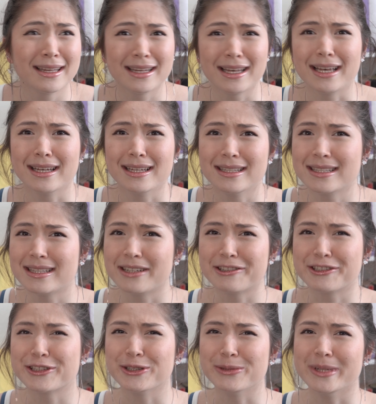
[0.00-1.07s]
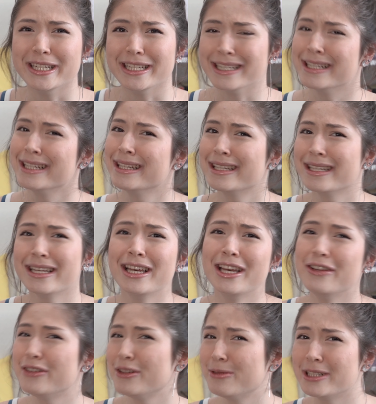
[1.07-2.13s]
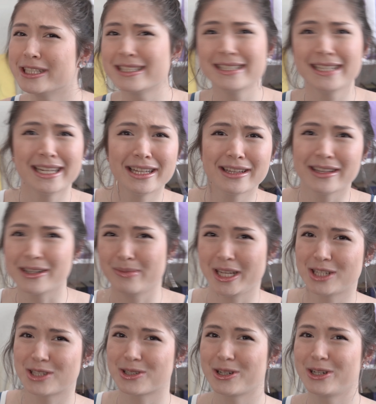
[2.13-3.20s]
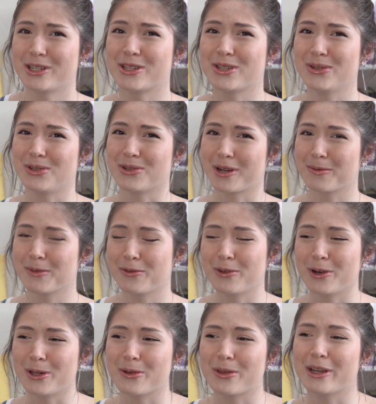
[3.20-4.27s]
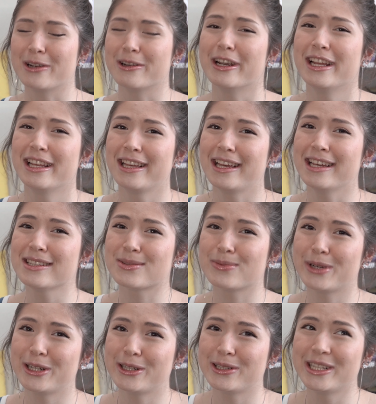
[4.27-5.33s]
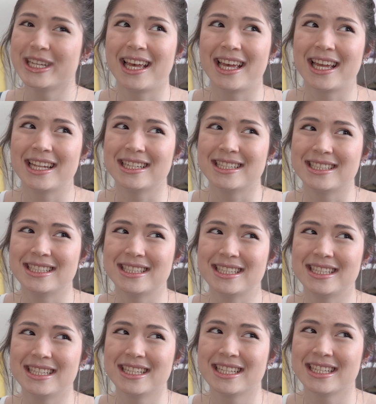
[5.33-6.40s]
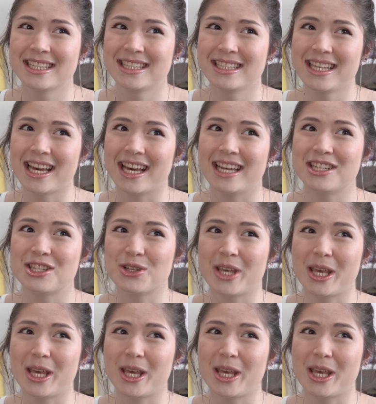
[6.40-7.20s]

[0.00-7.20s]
uh, there are so many. If you want to see anything, make sure to drop a follow there as well. And yeah, I do